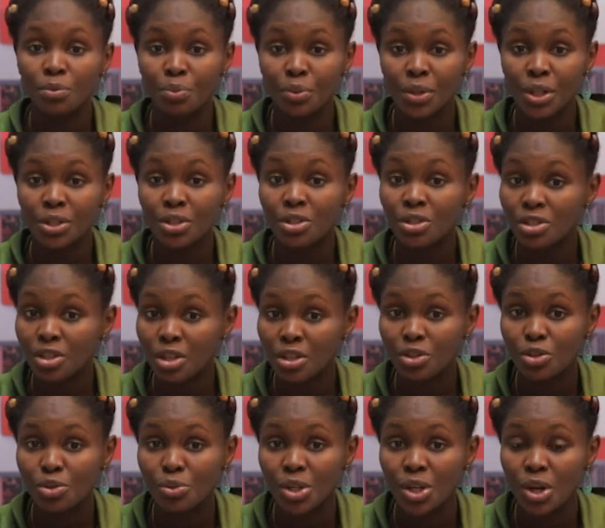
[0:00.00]
brain
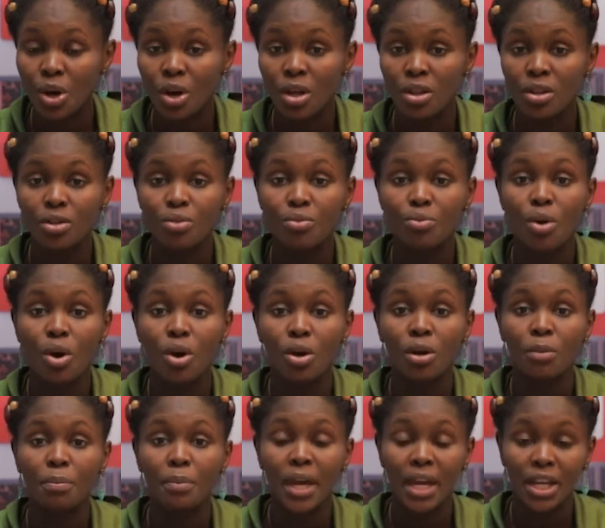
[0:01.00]
surgery on the
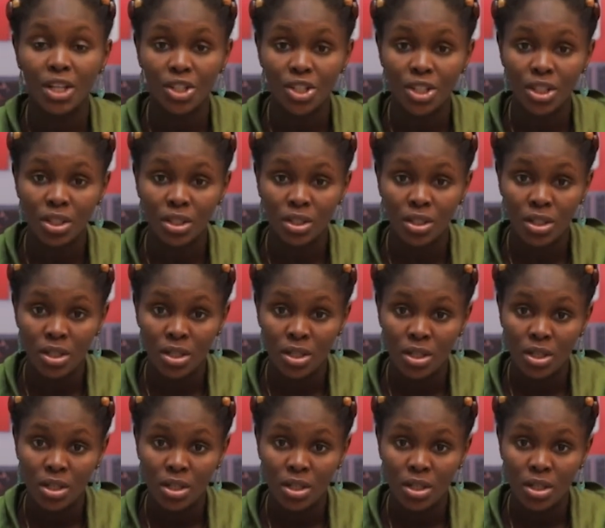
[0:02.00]
wrong patient.